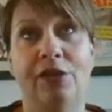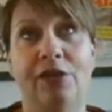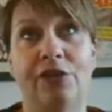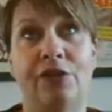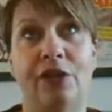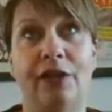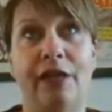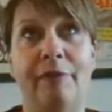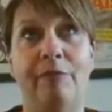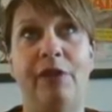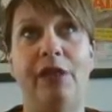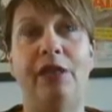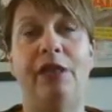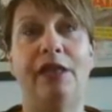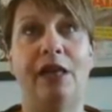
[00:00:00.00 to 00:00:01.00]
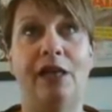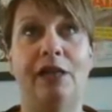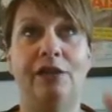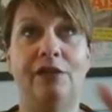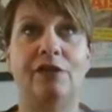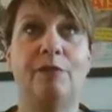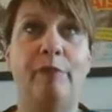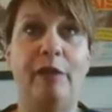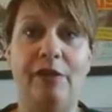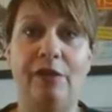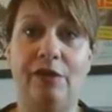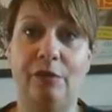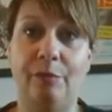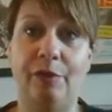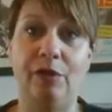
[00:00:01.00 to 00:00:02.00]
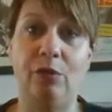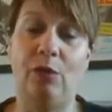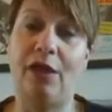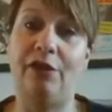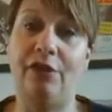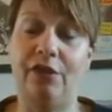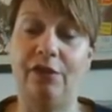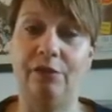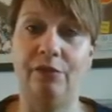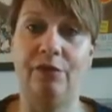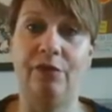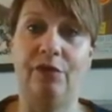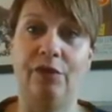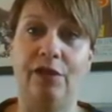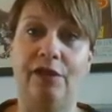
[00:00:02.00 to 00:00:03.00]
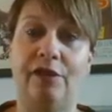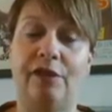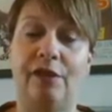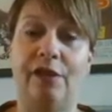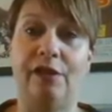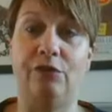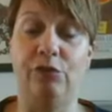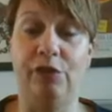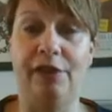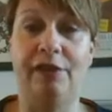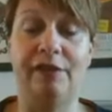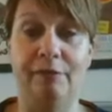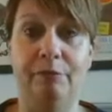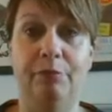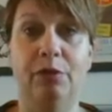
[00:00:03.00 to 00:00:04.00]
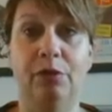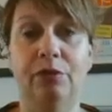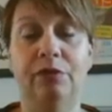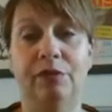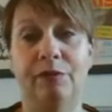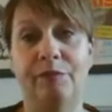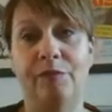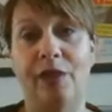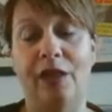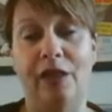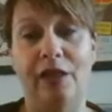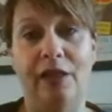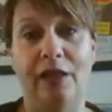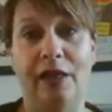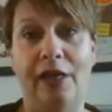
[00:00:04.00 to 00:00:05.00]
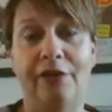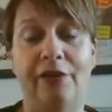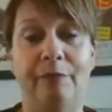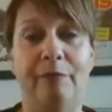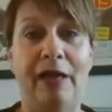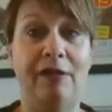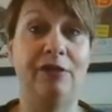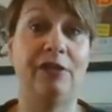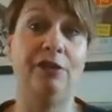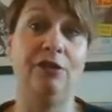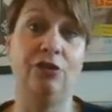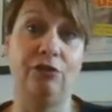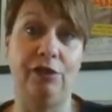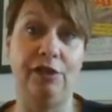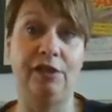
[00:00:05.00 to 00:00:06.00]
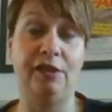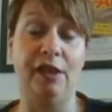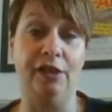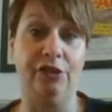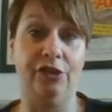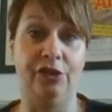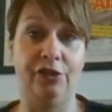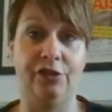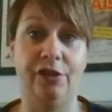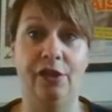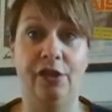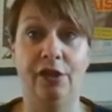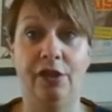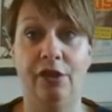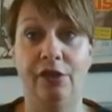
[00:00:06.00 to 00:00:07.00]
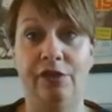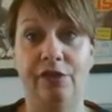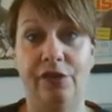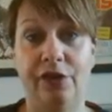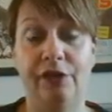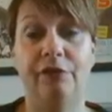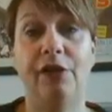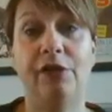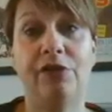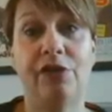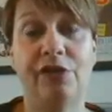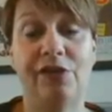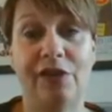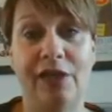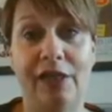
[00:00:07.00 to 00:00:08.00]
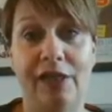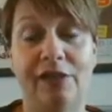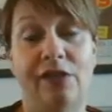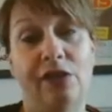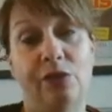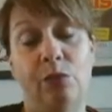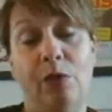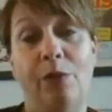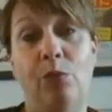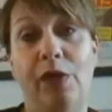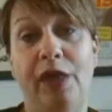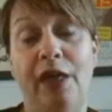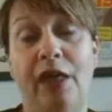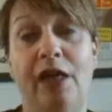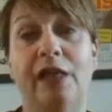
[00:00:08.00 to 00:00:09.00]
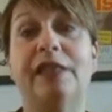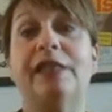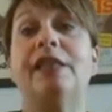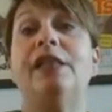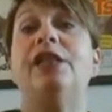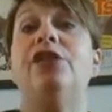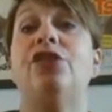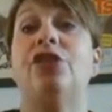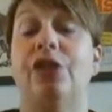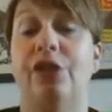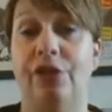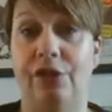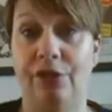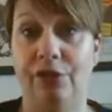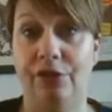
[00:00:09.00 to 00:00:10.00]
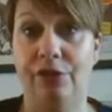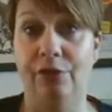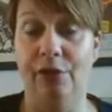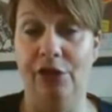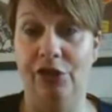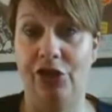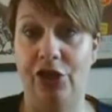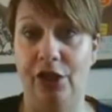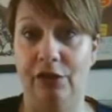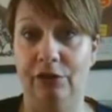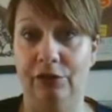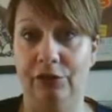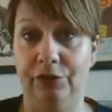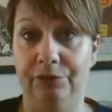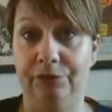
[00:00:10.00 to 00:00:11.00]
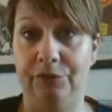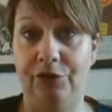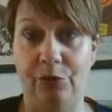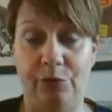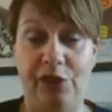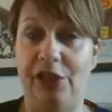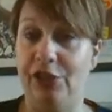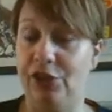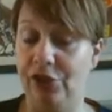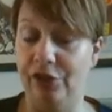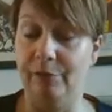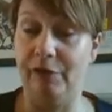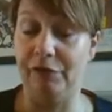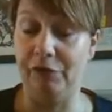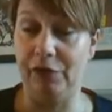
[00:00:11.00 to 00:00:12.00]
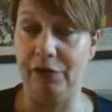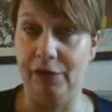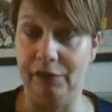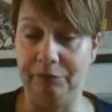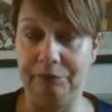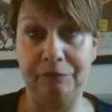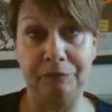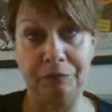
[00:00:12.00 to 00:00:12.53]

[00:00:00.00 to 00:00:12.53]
So let me kind of split this up in a way that is really simple. I think parenting has three stages. 0 to 6 is when we are a teacher to our child. So we're teaching them everything.